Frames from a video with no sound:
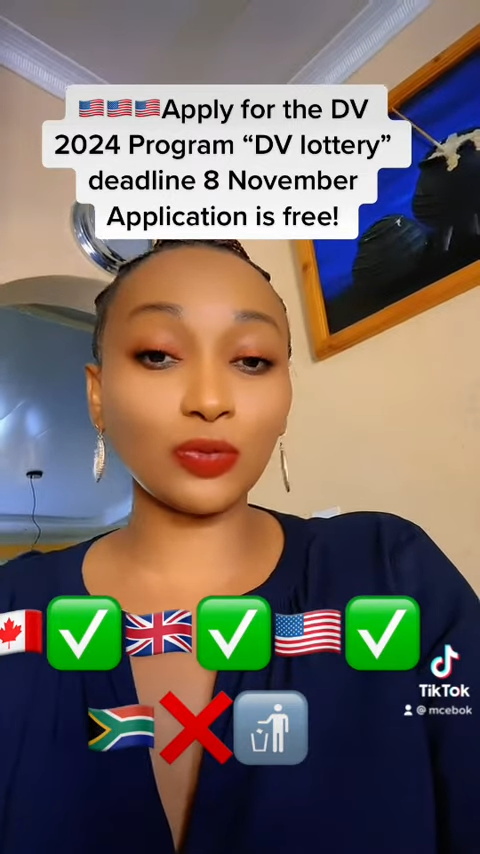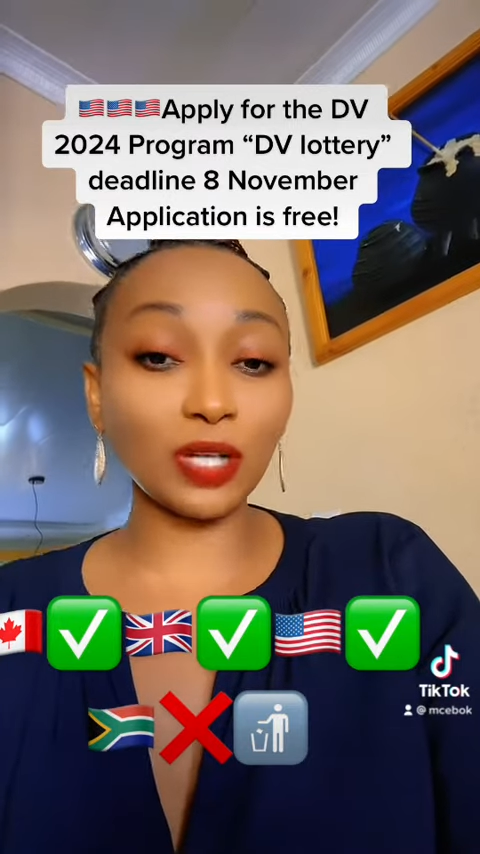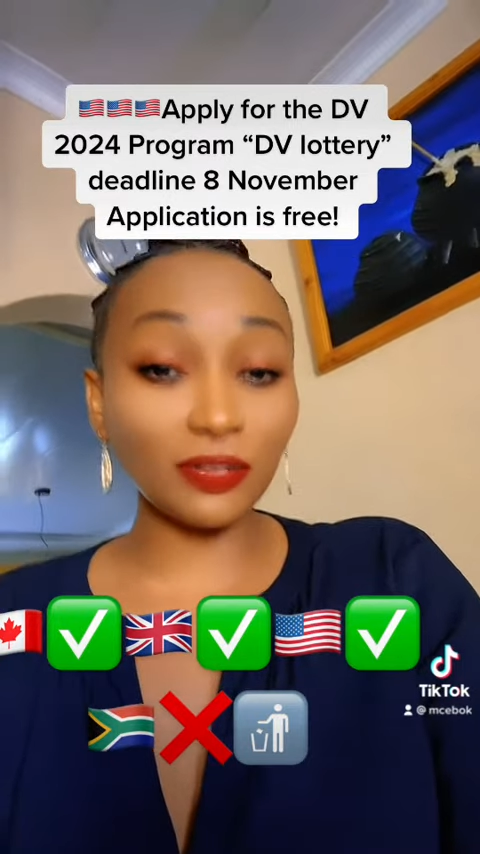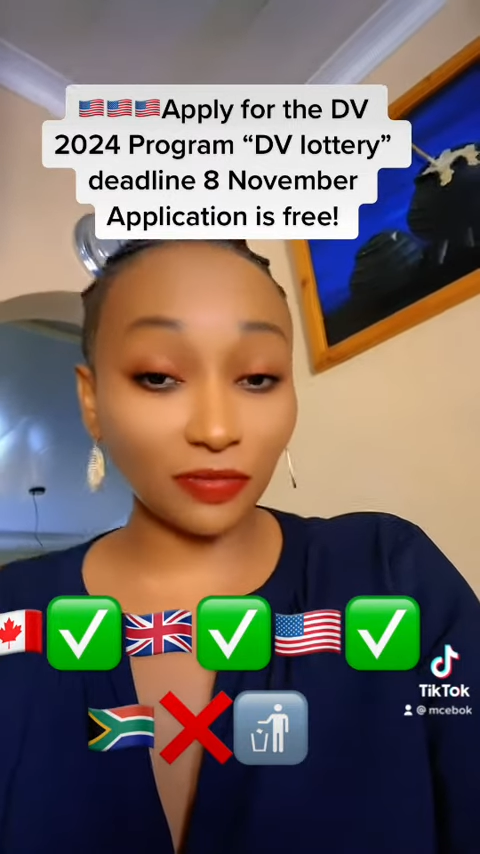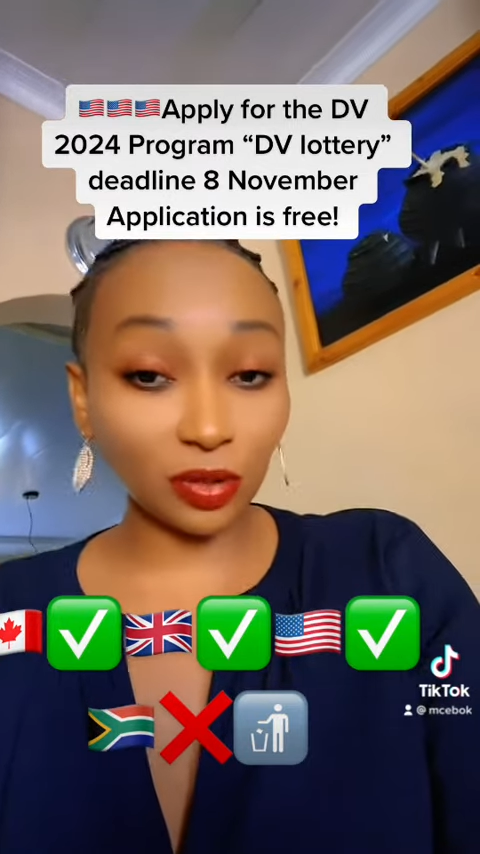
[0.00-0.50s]

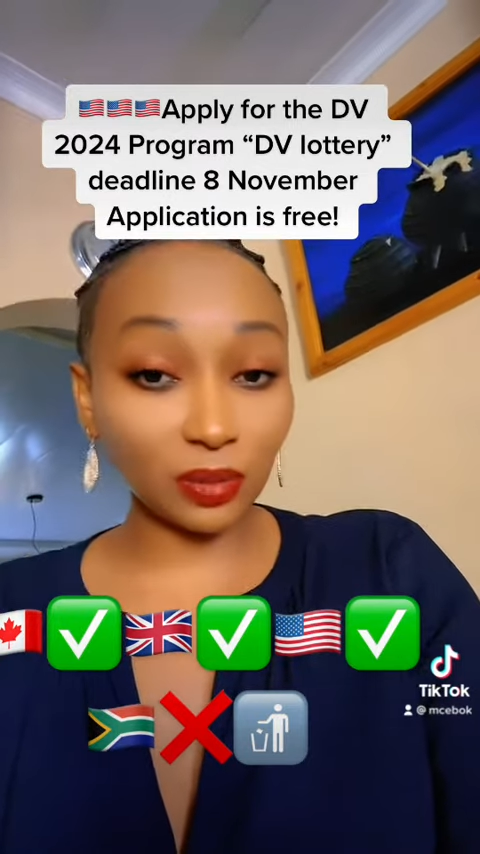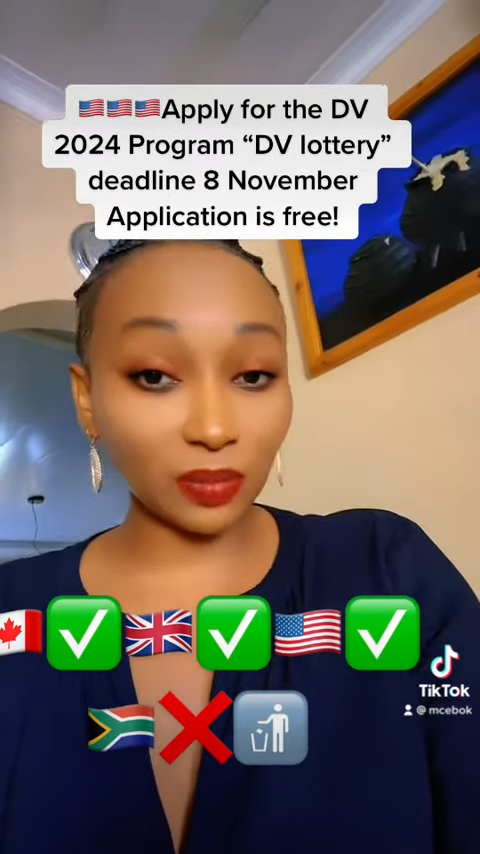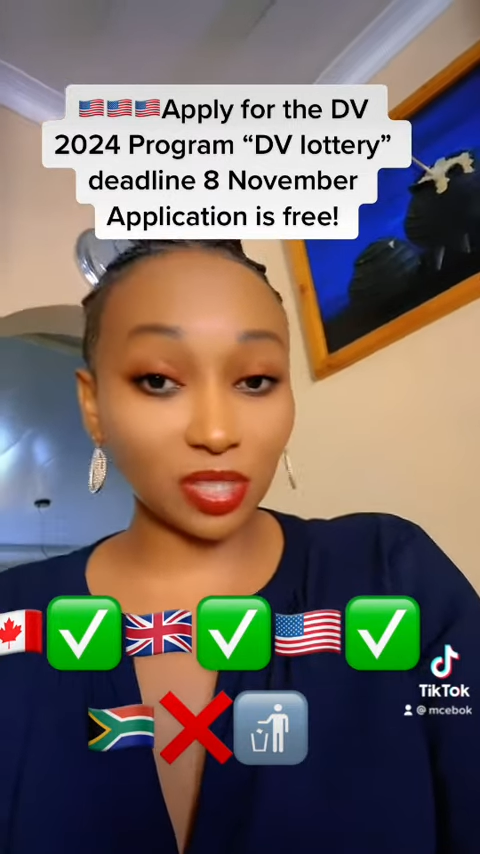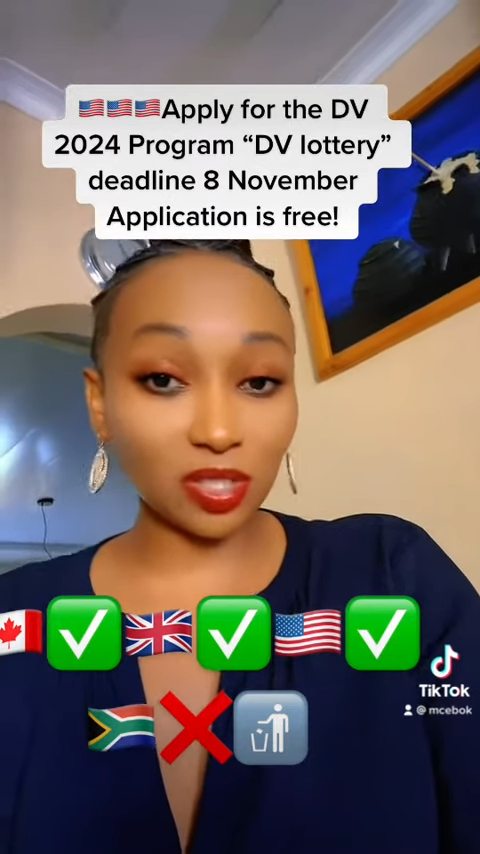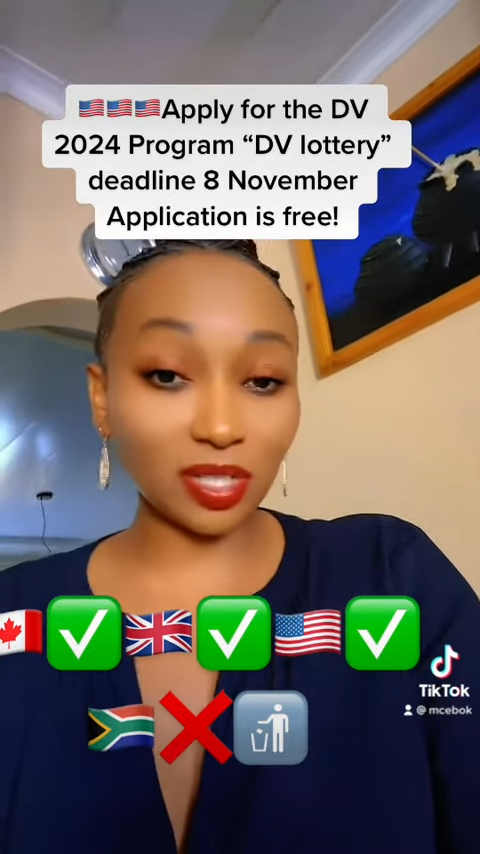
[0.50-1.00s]
have got
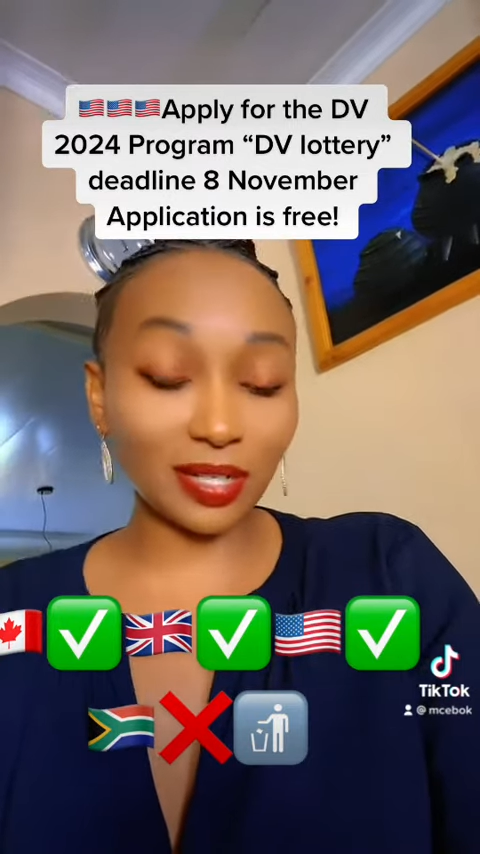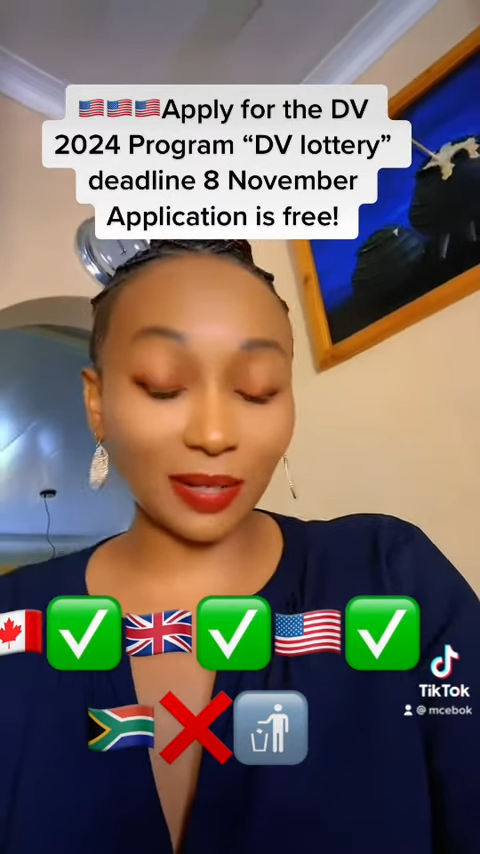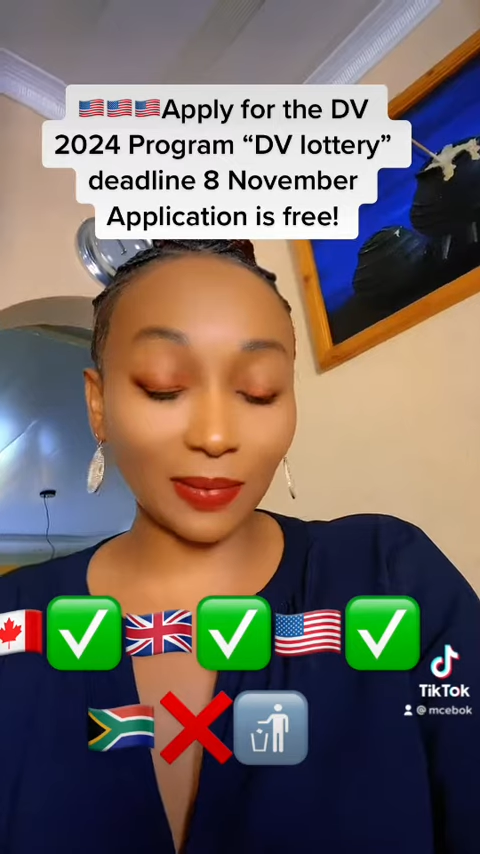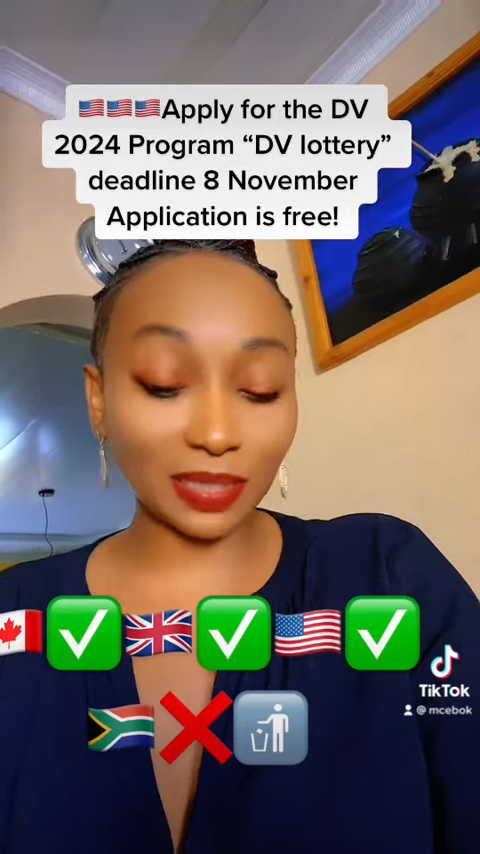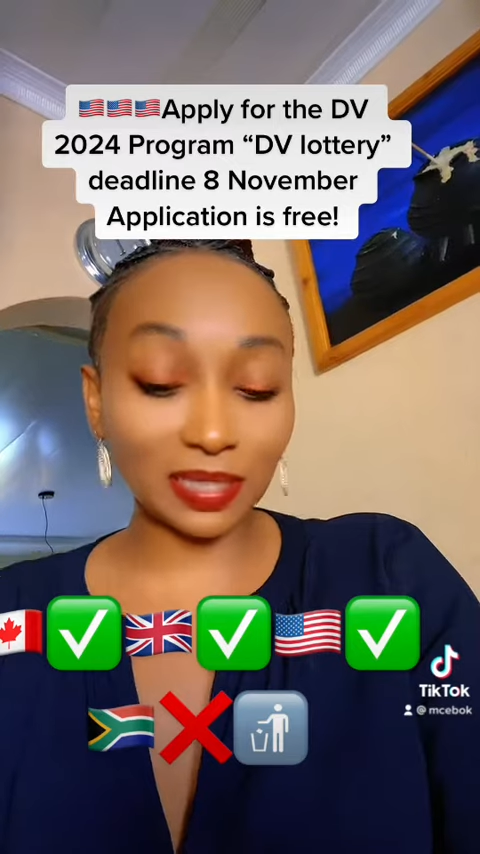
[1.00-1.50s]
matric
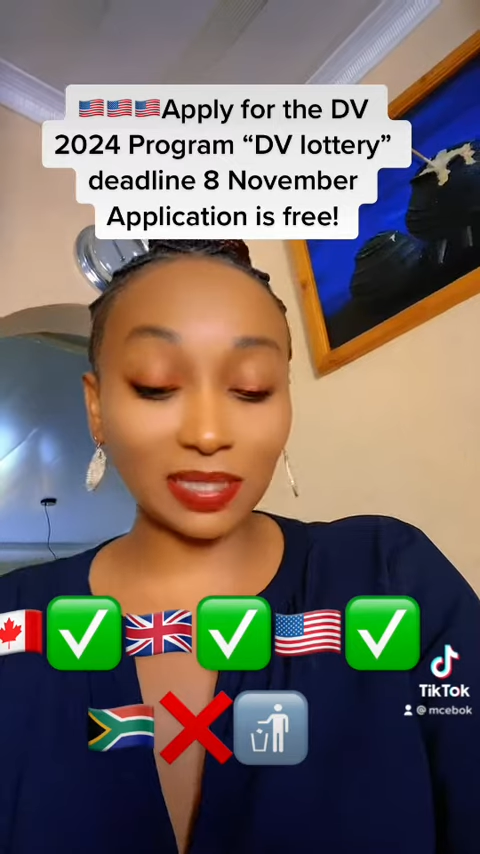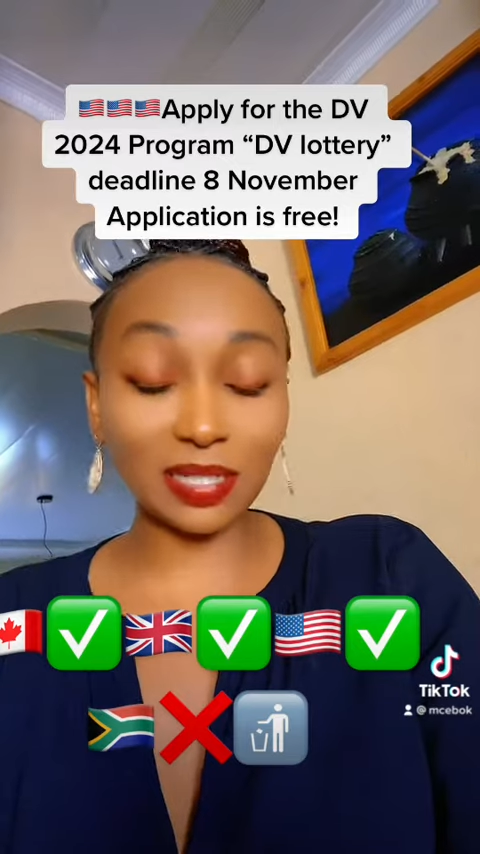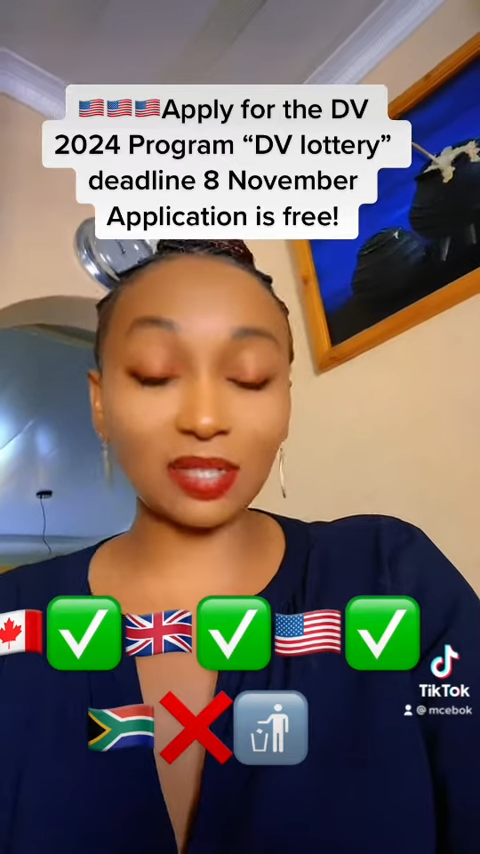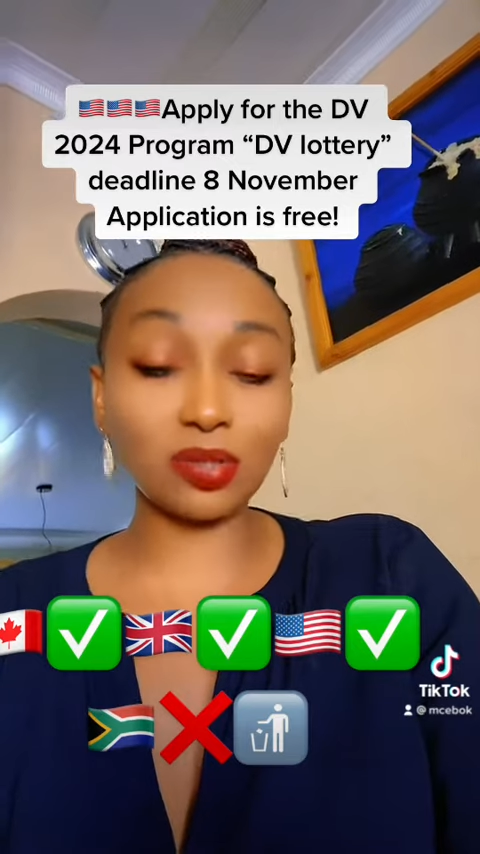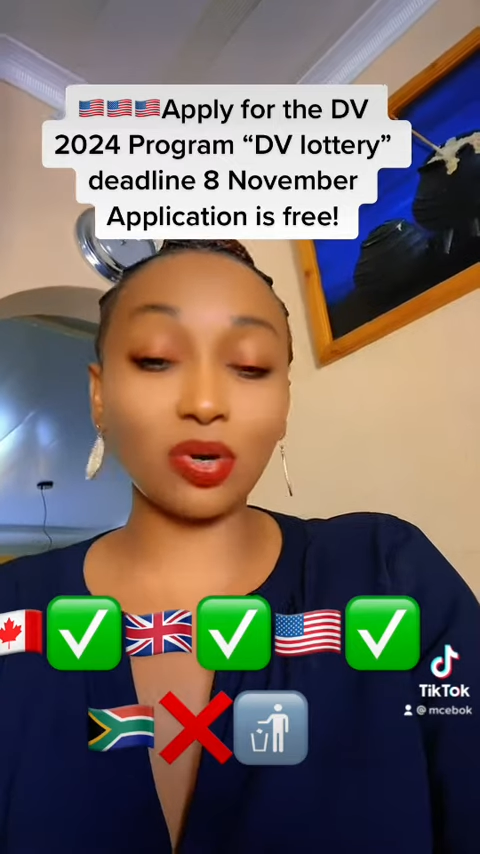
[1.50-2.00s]

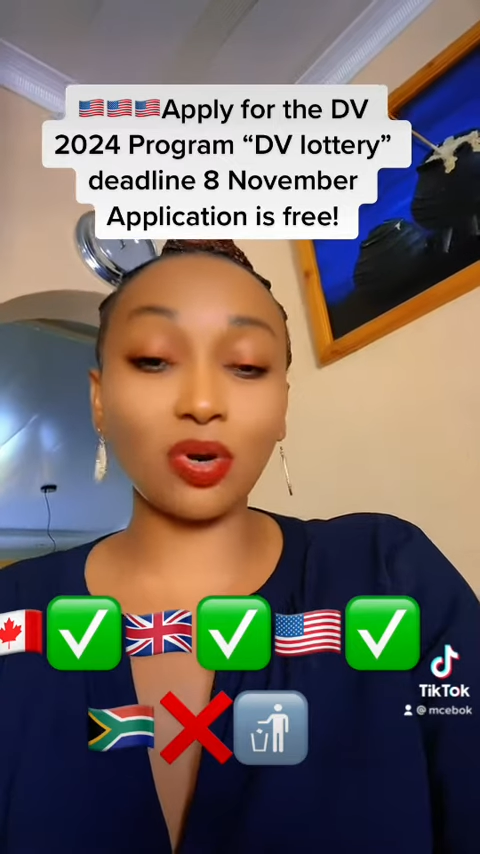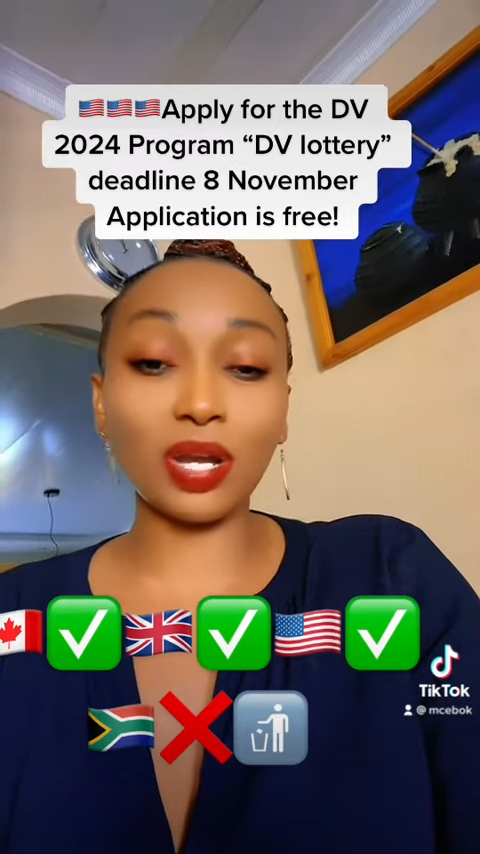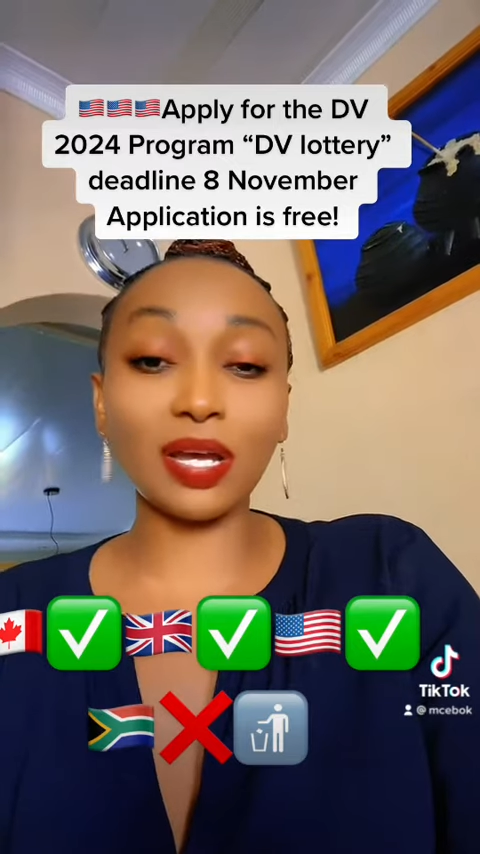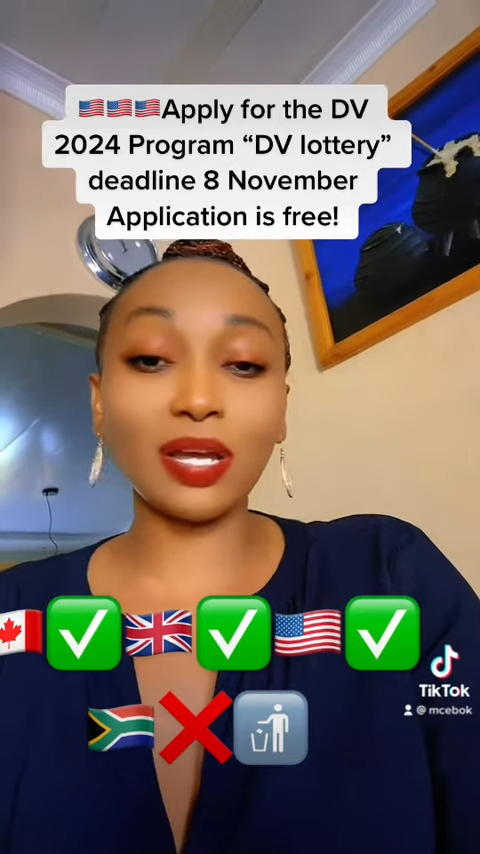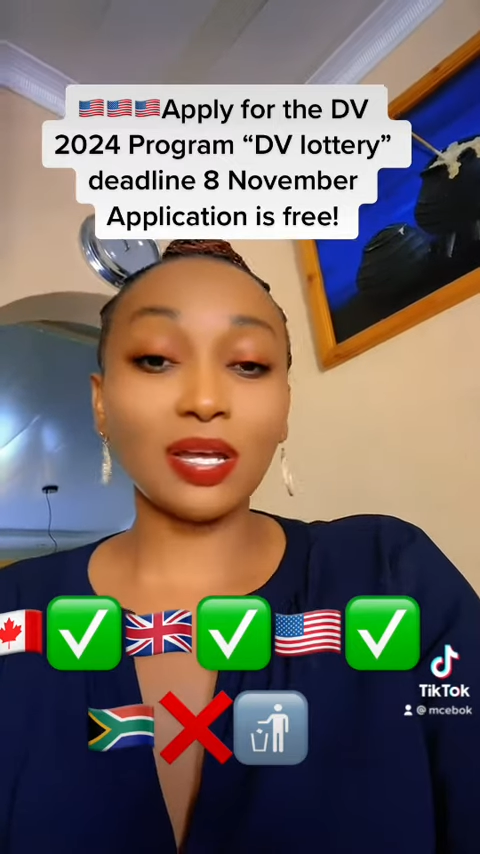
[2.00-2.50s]
the scholar